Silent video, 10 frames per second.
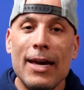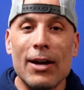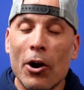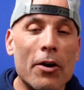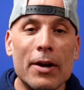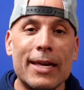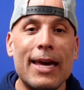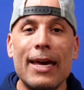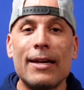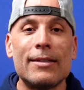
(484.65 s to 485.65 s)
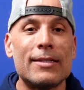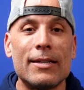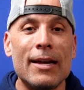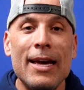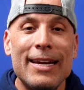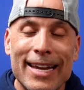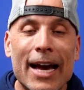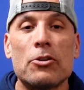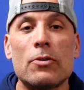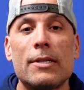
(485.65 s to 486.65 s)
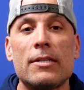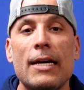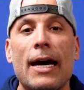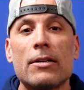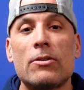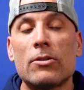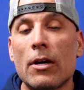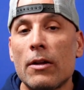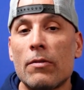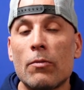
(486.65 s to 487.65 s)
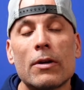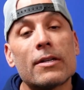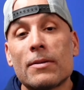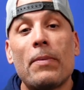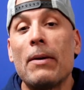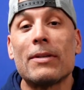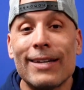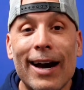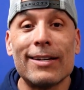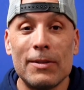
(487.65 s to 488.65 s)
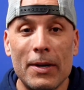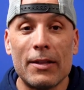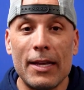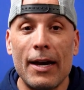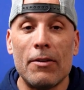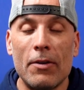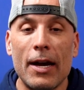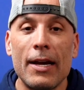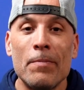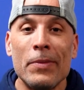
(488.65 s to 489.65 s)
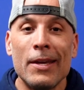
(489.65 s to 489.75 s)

and hurricanes and natural disasters all over the world, because the Bible talks about that, right?